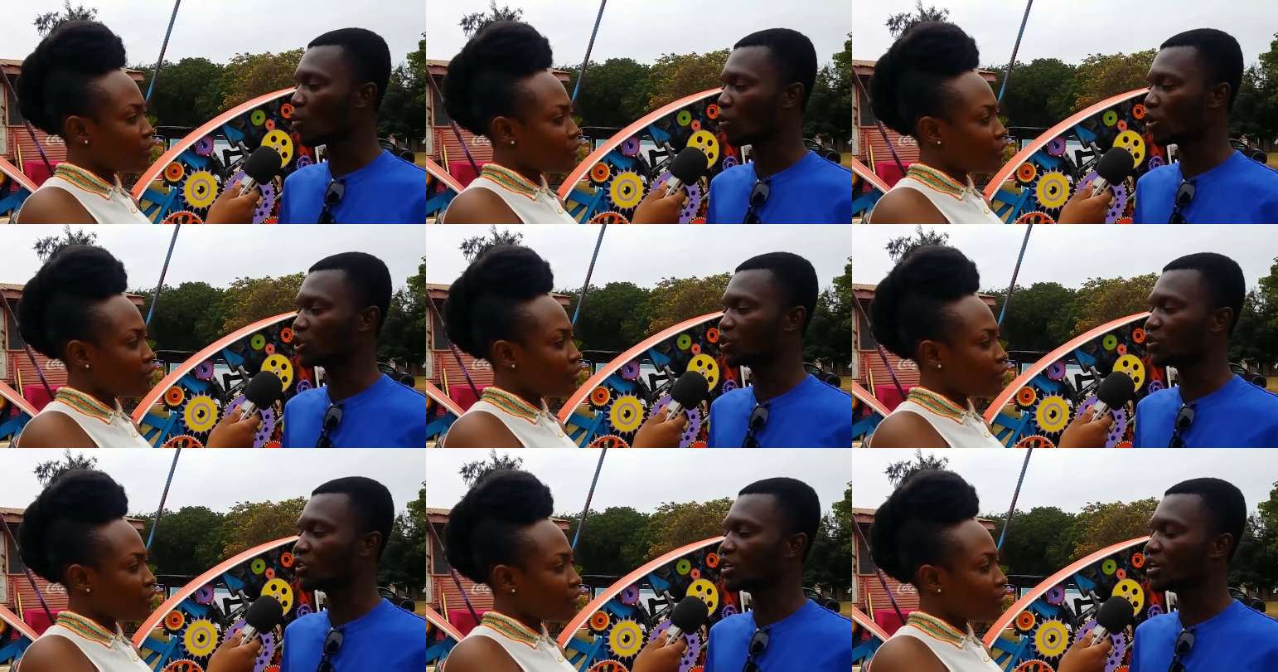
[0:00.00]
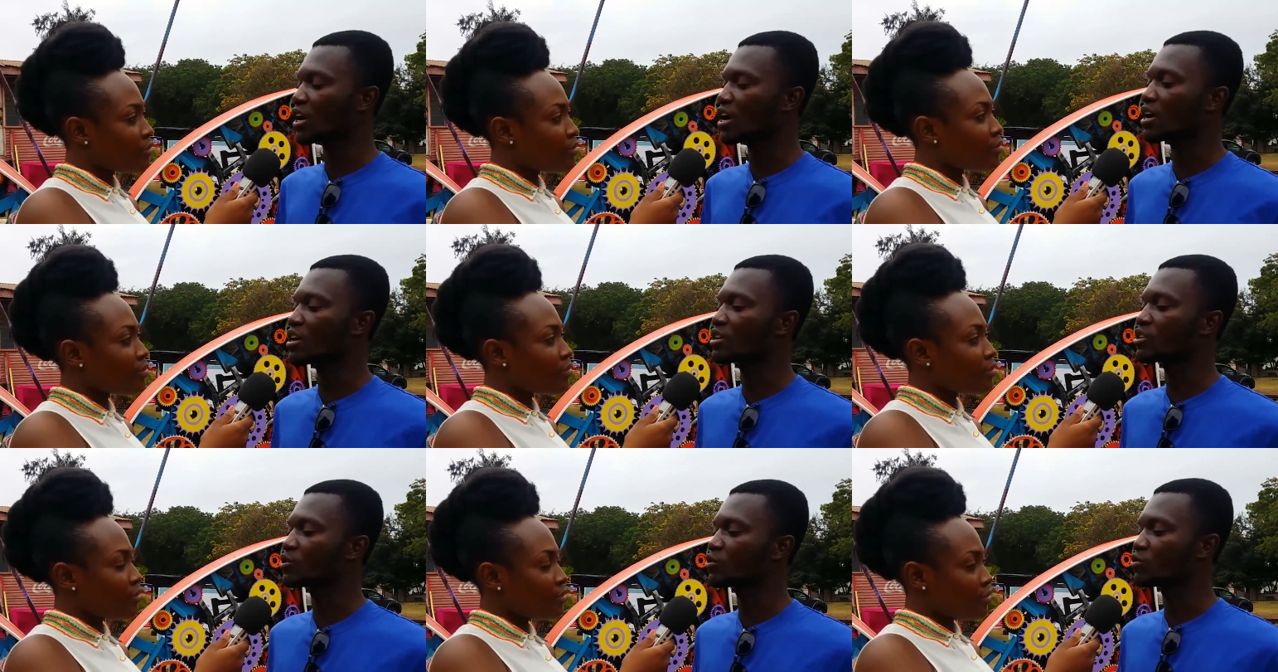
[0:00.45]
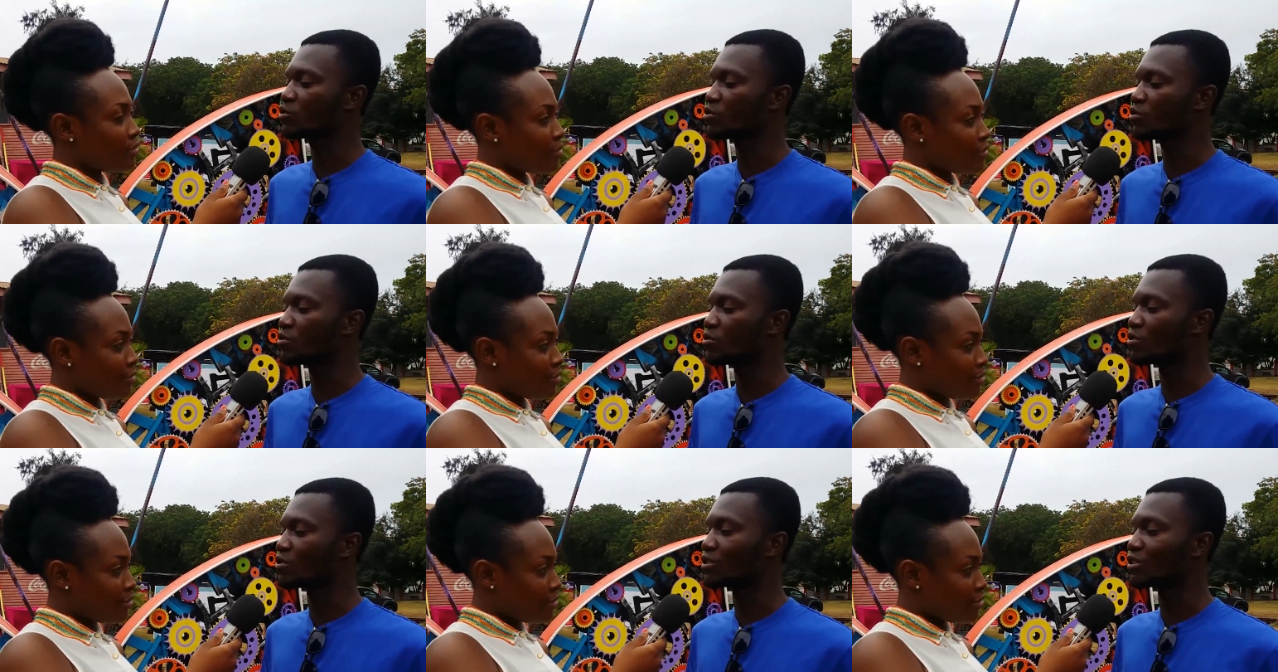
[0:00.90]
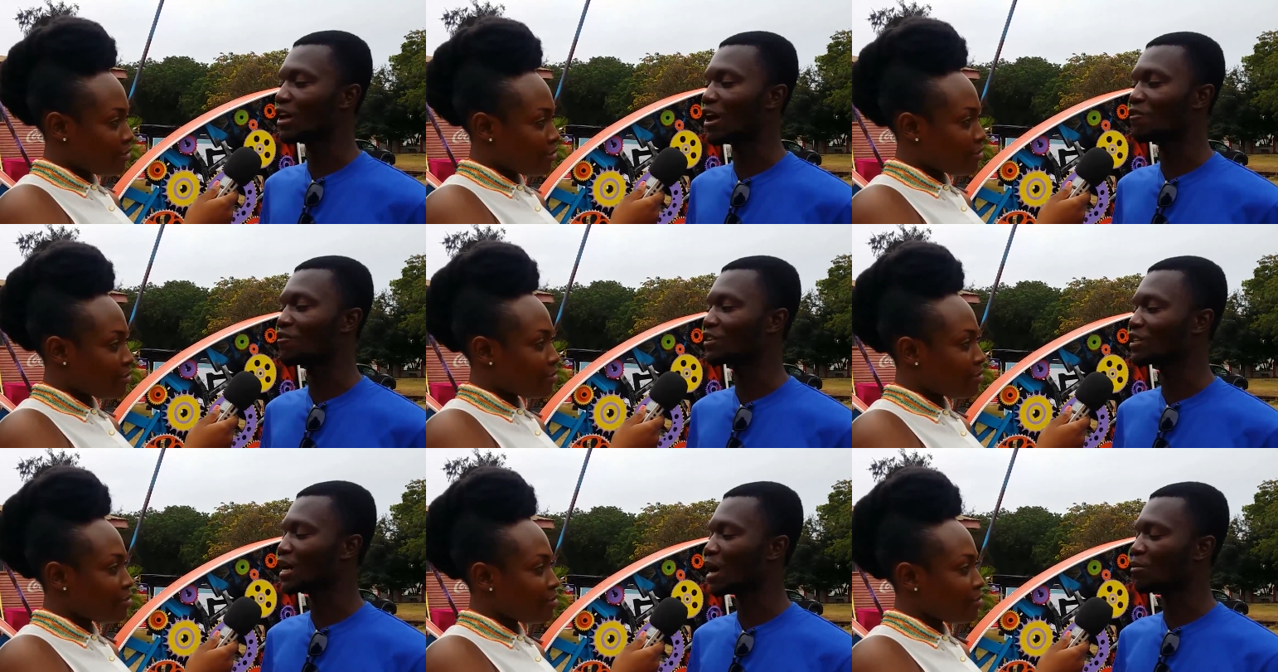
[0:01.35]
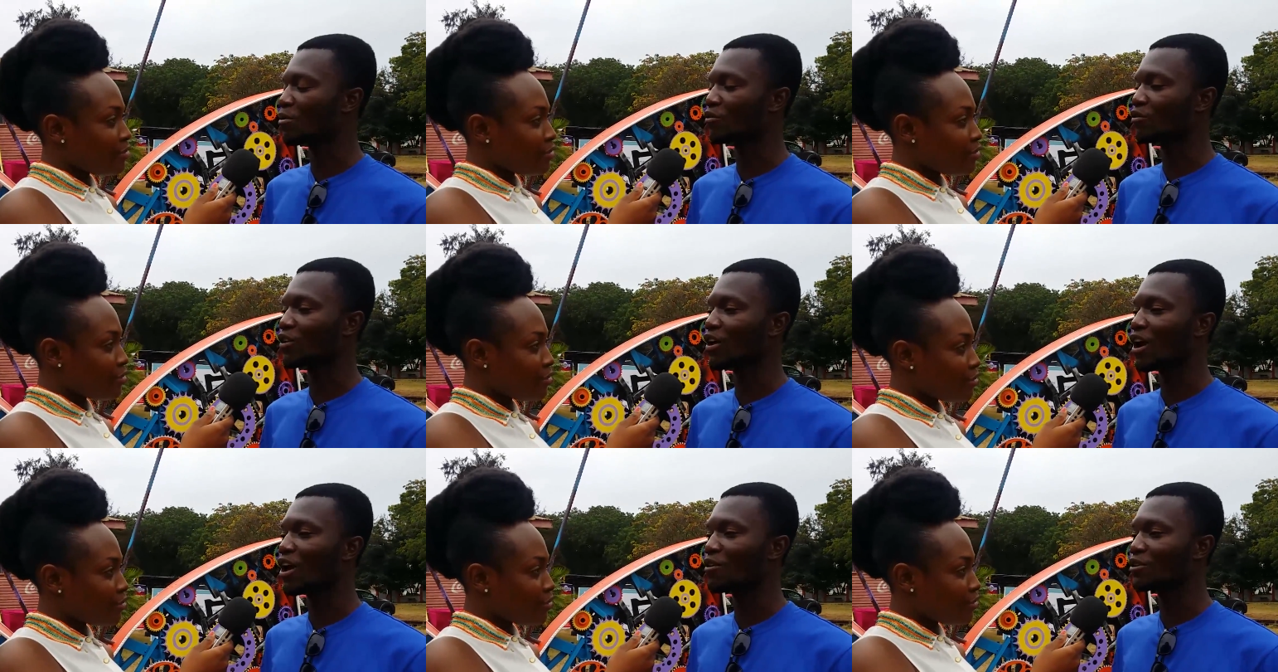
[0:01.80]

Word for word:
Speaker 1: watering cans to every type of